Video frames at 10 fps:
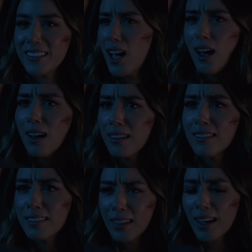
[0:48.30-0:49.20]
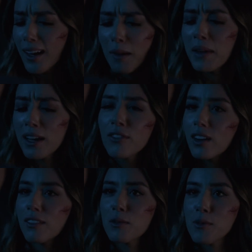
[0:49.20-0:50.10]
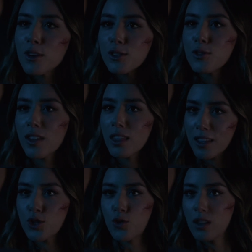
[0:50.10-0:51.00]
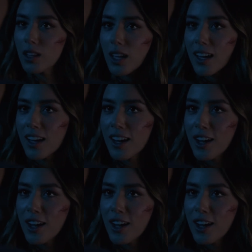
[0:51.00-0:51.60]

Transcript: Yeah. You got it yeah, make fun of the person who can literally